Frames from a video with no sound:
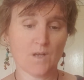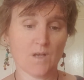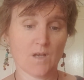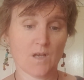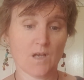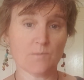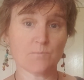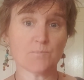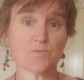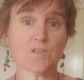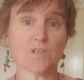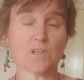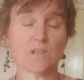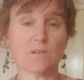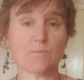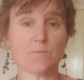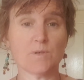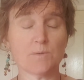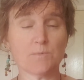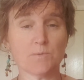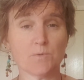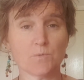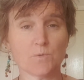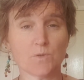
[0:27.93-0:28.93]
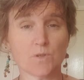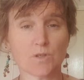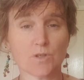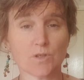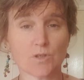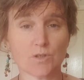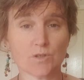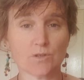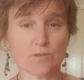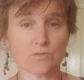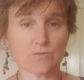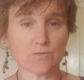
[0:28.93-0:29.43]
and particularly maybe with
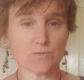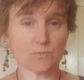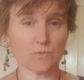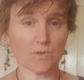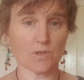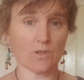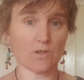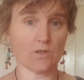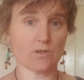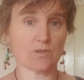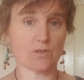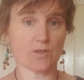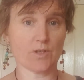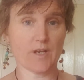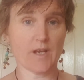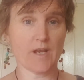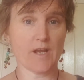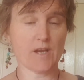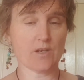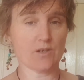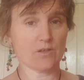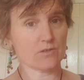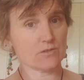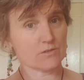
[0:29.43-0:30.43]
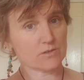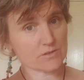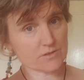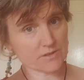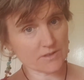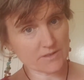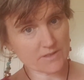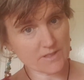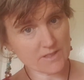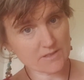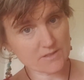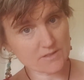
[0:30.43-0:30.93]
girls with longer hair, because
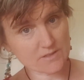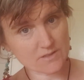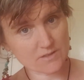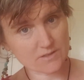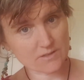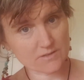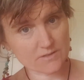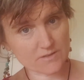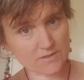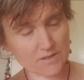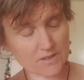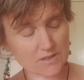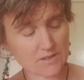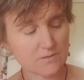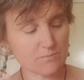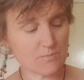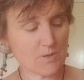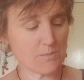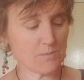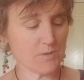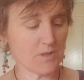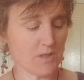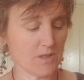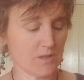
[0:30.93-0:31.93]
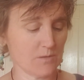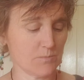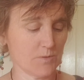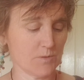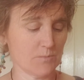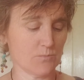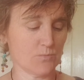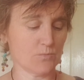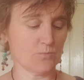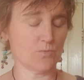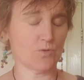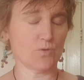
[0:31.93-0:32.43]
they tend to sit maybe a little
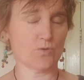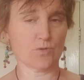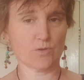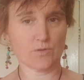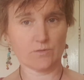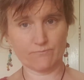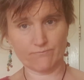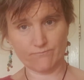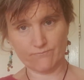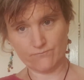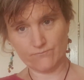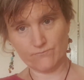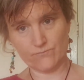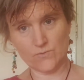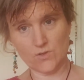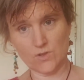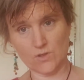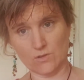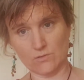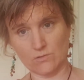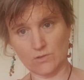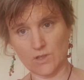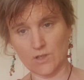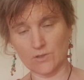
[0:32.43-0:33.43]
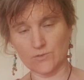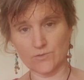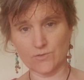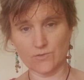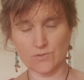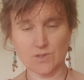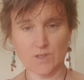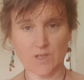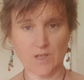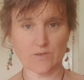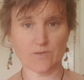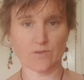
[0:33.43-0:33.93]
bit more, closer
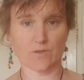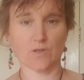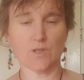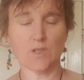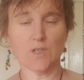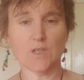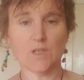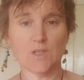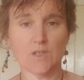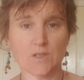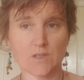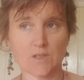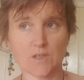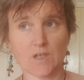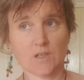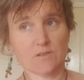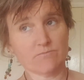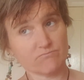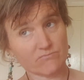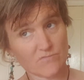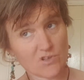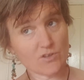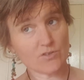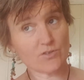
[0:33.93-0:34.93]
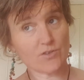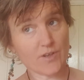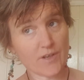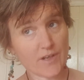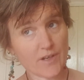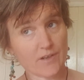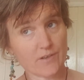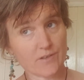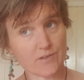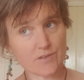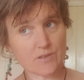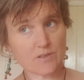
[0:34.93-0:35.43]
together. And longer
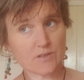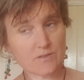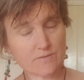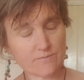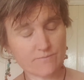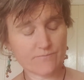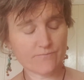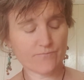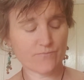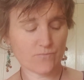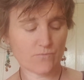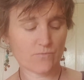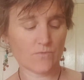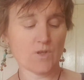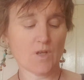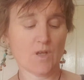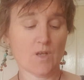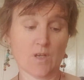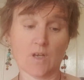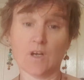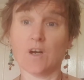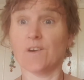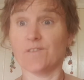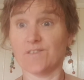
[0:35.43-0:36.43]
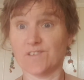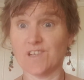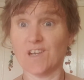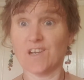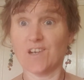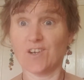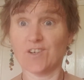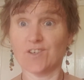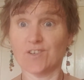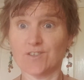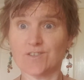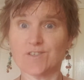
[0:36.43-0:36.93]
hair is obviously
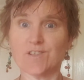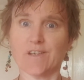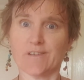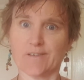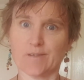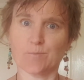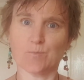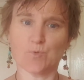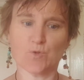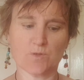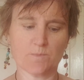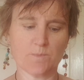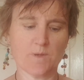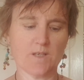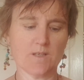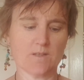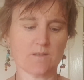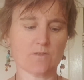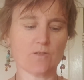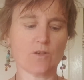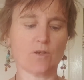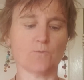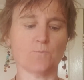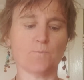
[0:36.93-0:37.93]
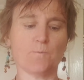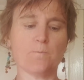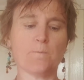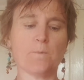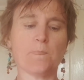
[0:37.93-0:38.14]
longer, it takes up more space. So